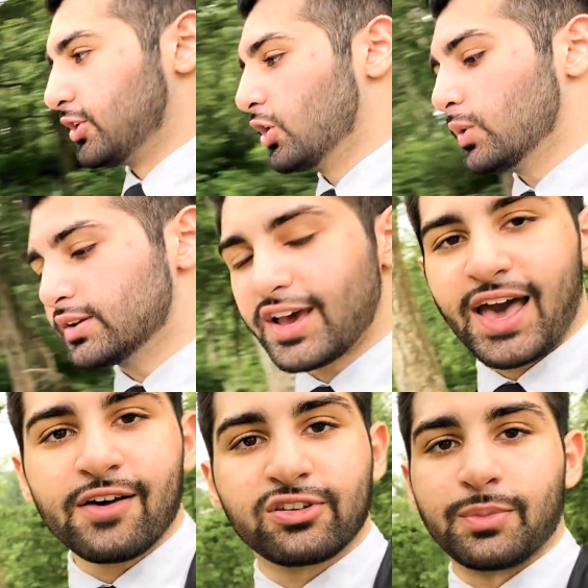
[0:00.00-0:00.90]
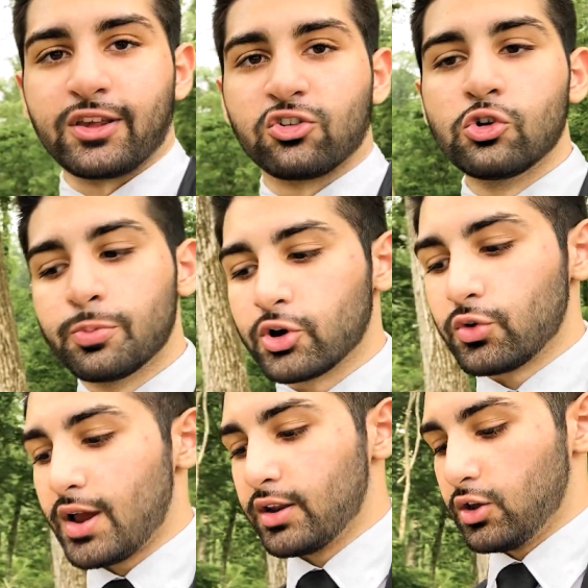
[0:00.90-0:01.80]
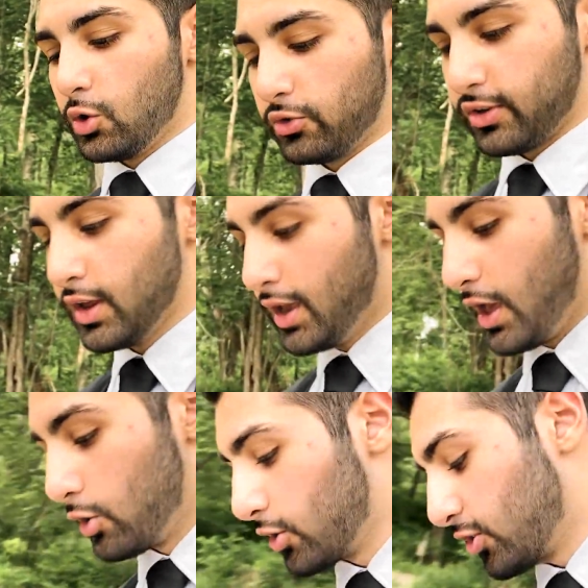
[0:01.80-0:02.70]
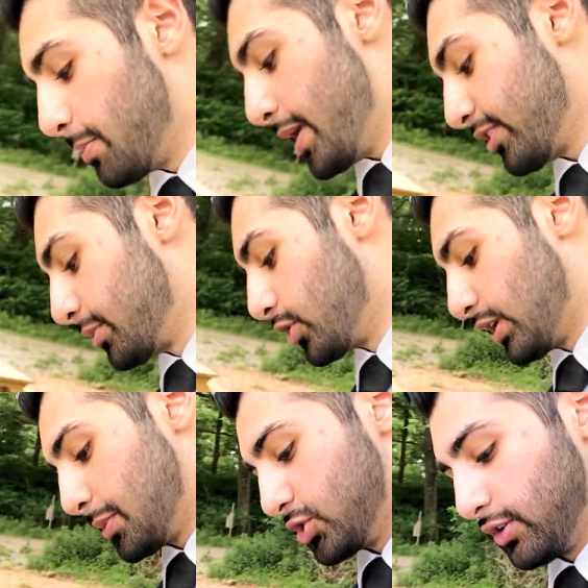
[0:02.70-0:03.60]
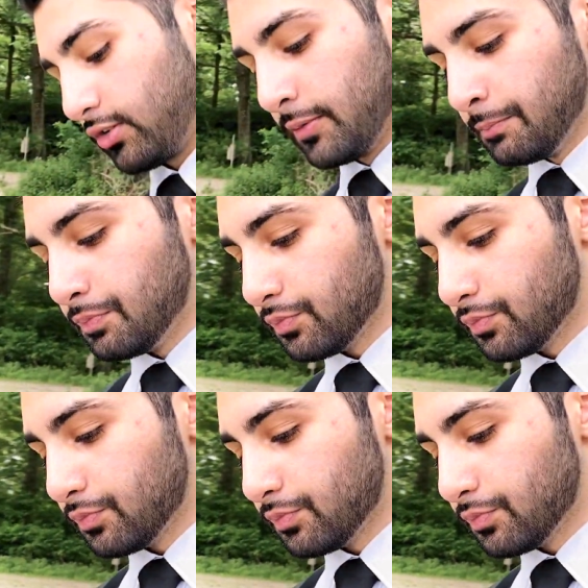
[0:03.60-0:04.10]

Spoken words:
so you don't need to have something super grandiose in order to make some good images.